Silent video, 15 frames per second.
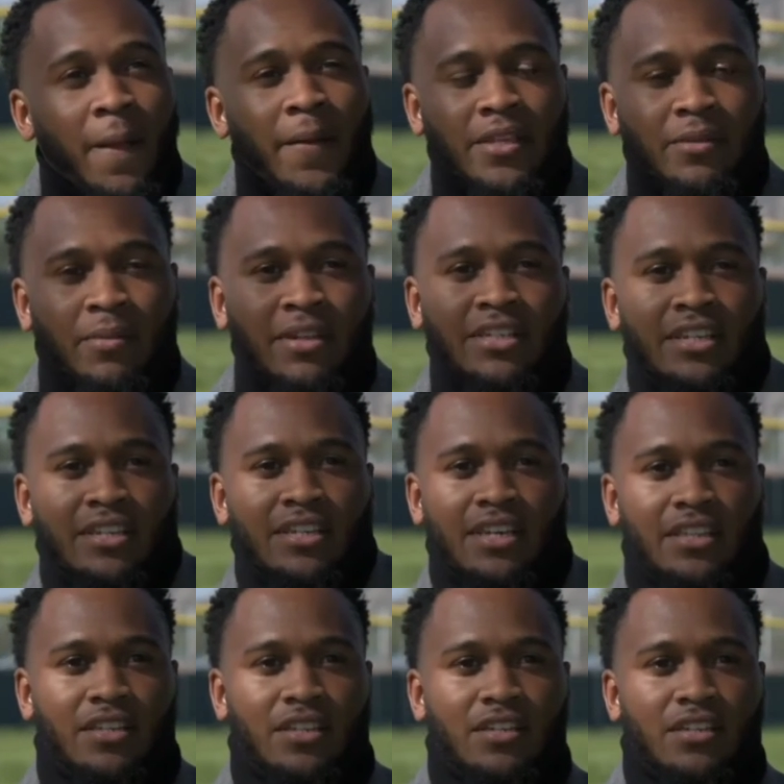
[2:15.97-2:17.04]
Right. Especially
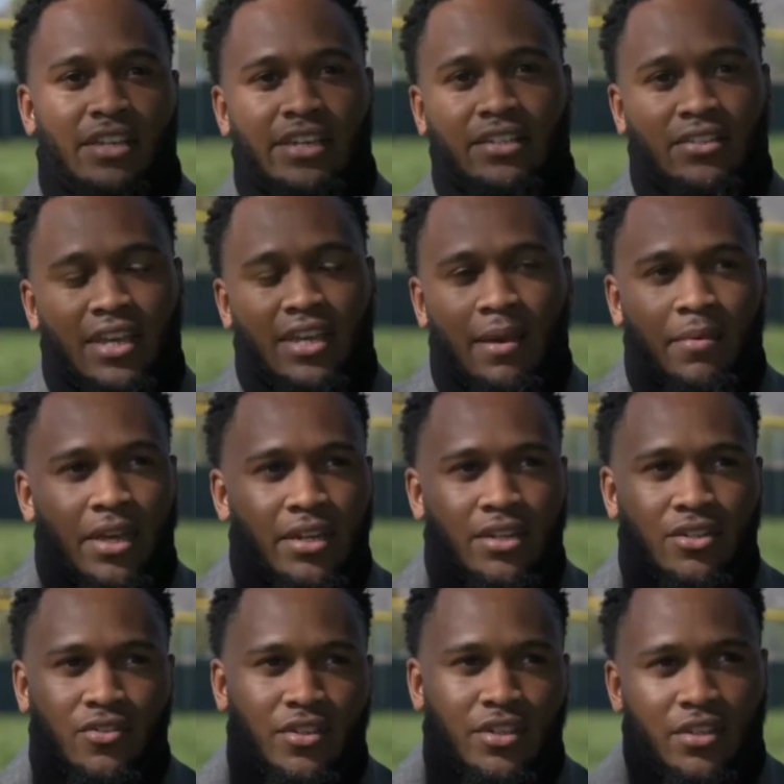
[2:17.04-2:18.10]
in the entertainment
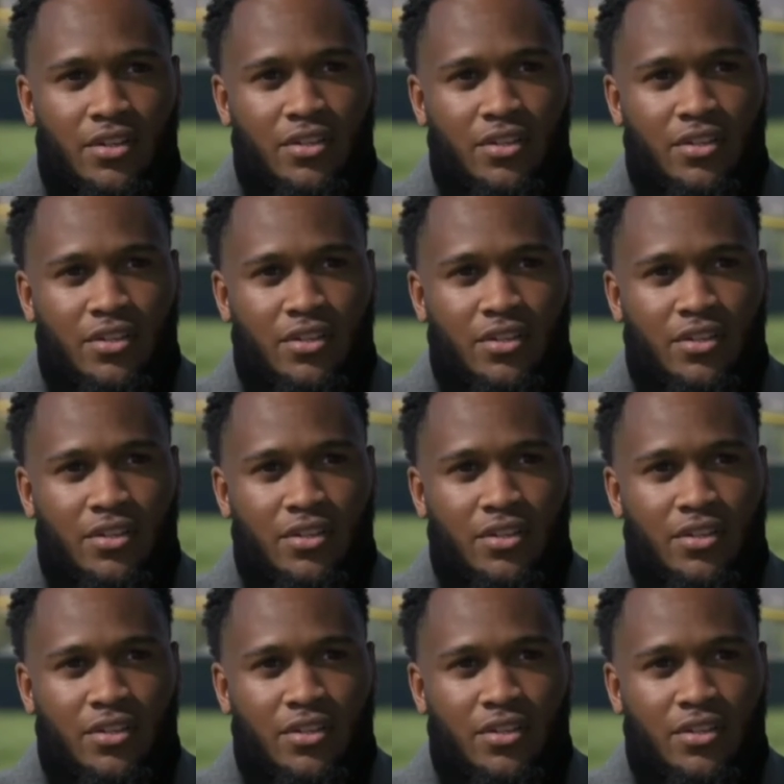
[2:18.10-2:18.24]
industry,